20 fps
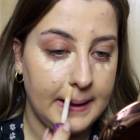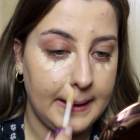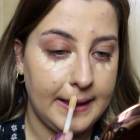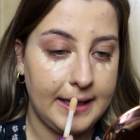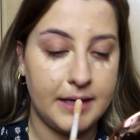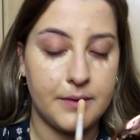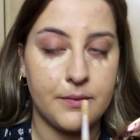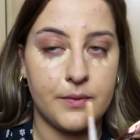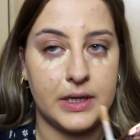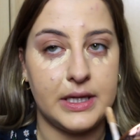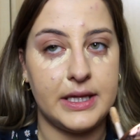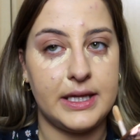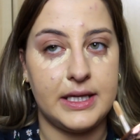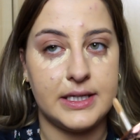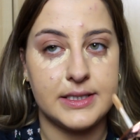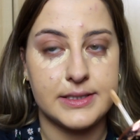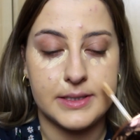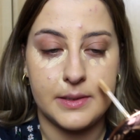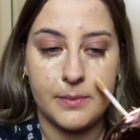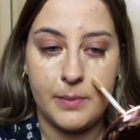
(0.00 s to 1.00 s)
it really
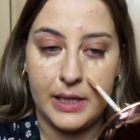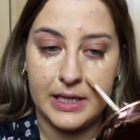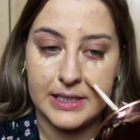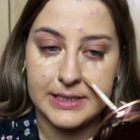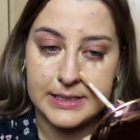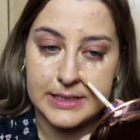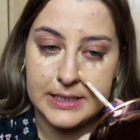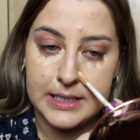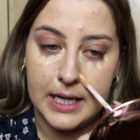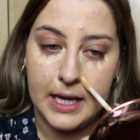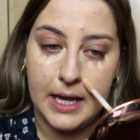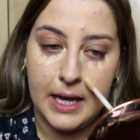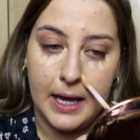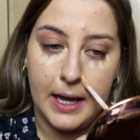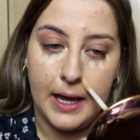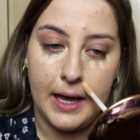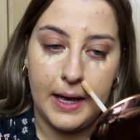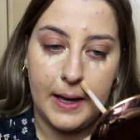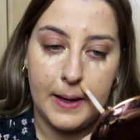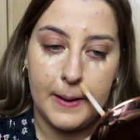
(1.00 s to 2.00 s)
is the best.
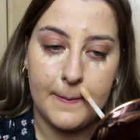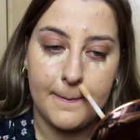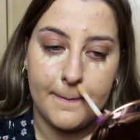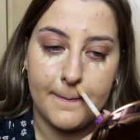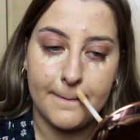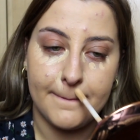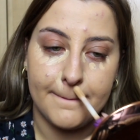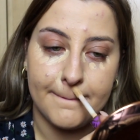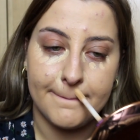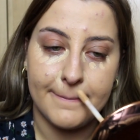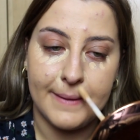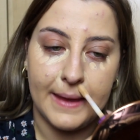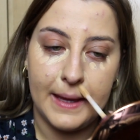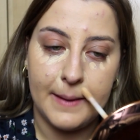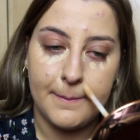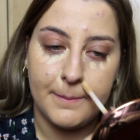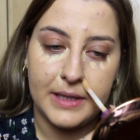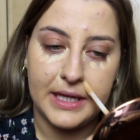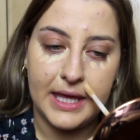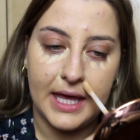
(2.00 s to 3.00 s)

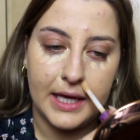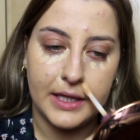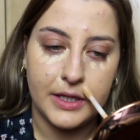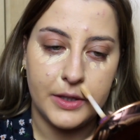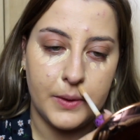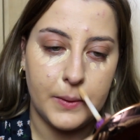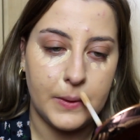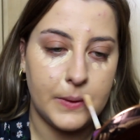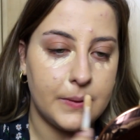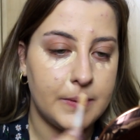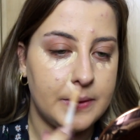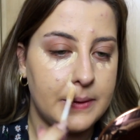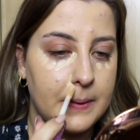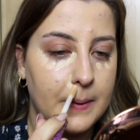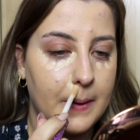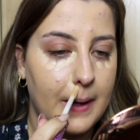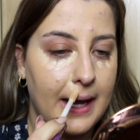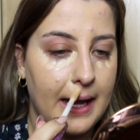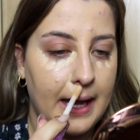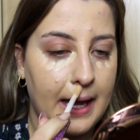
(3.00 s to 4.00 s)
But yeah, you
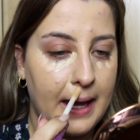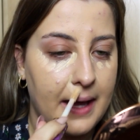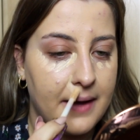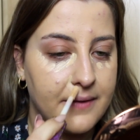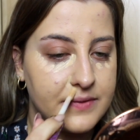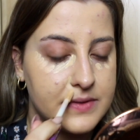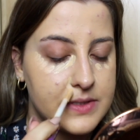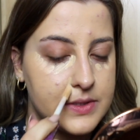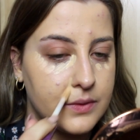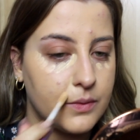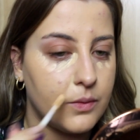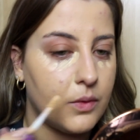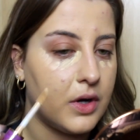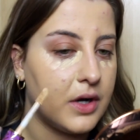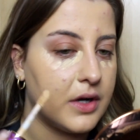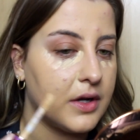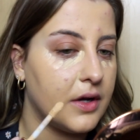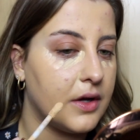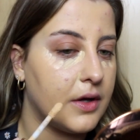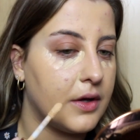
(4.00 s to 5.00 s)
have to
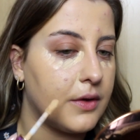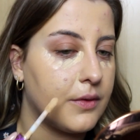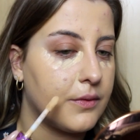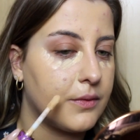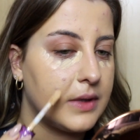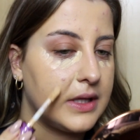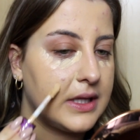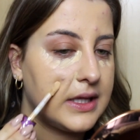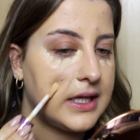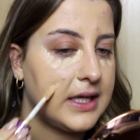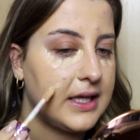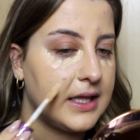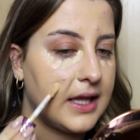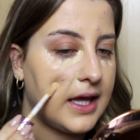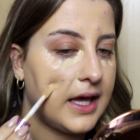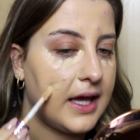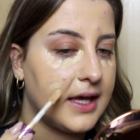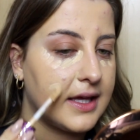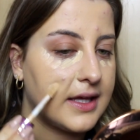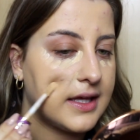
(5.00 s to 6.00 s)
wanna really
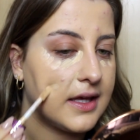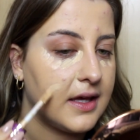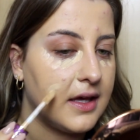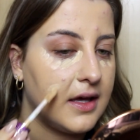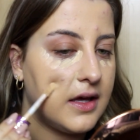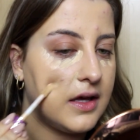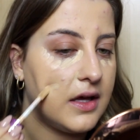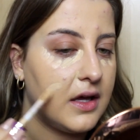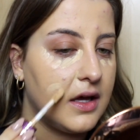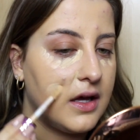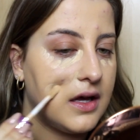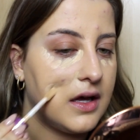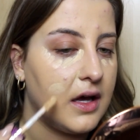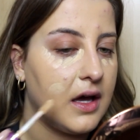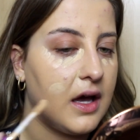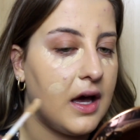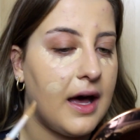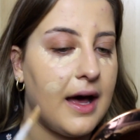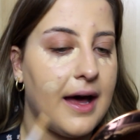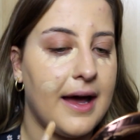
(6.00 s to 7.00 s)
like
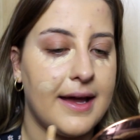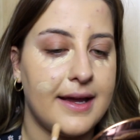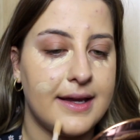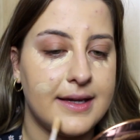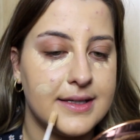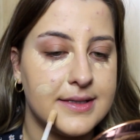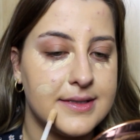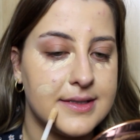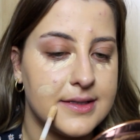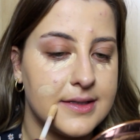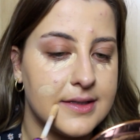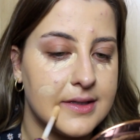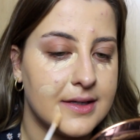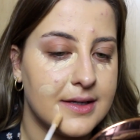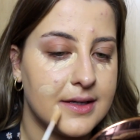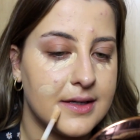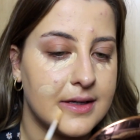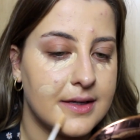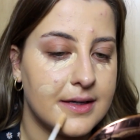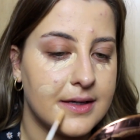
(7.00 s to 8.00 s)
hide
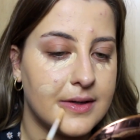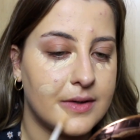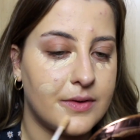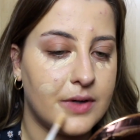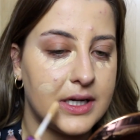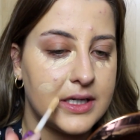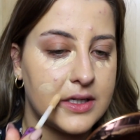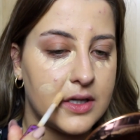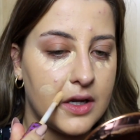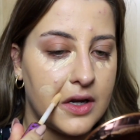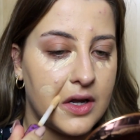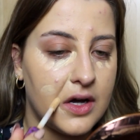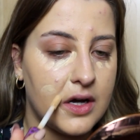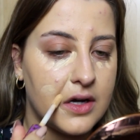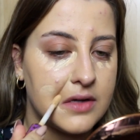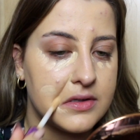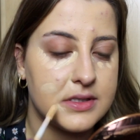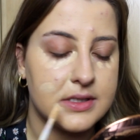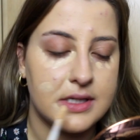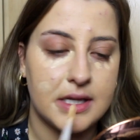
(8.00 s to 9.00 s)
quite a
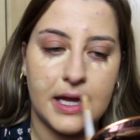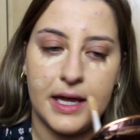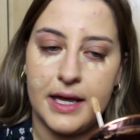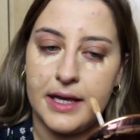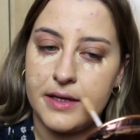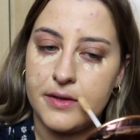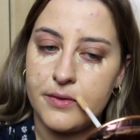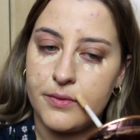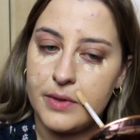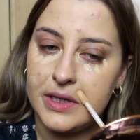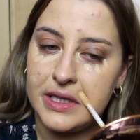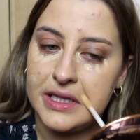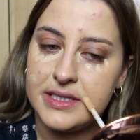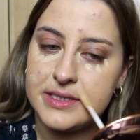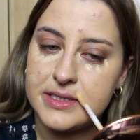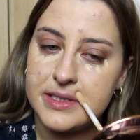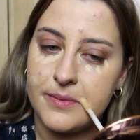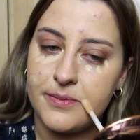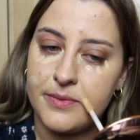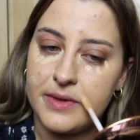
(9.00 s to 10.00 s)
lot, like really
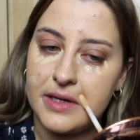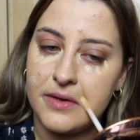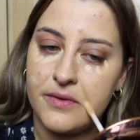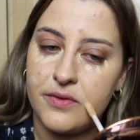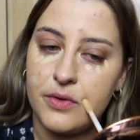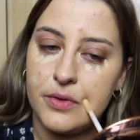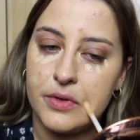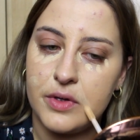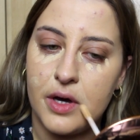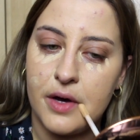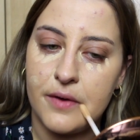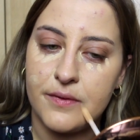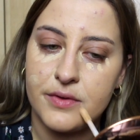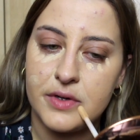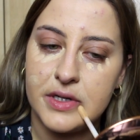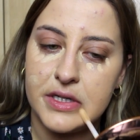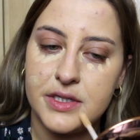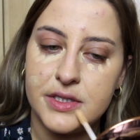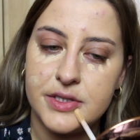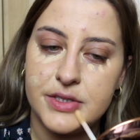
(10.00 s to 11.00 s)
something full
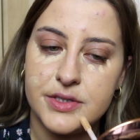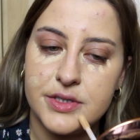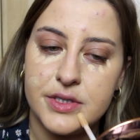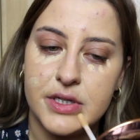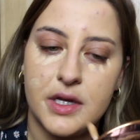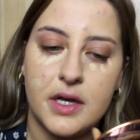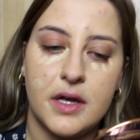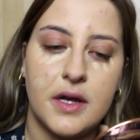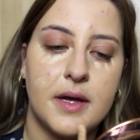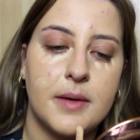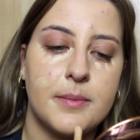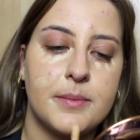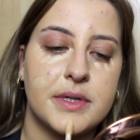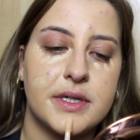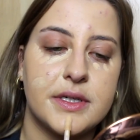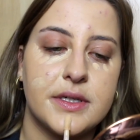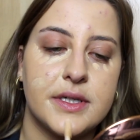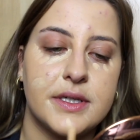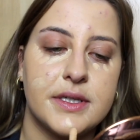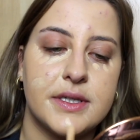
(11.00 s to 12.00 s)
coverage,
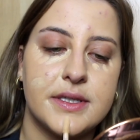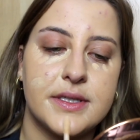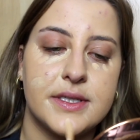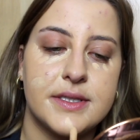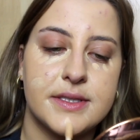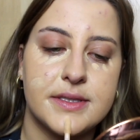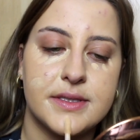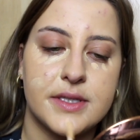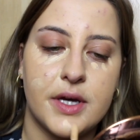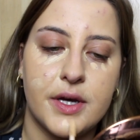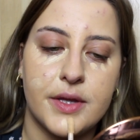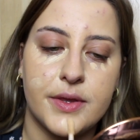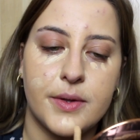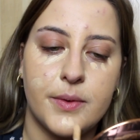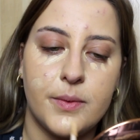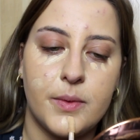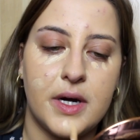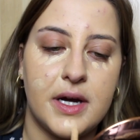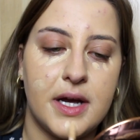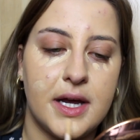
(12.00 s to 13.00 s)
because
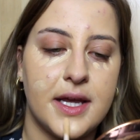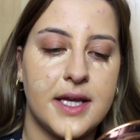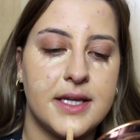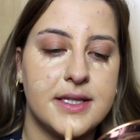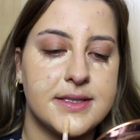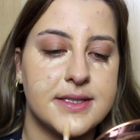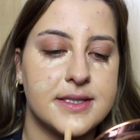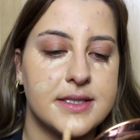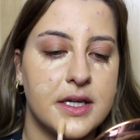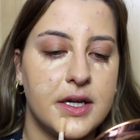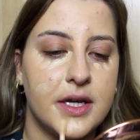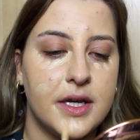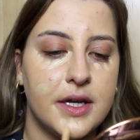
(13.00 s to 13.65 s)
otherwise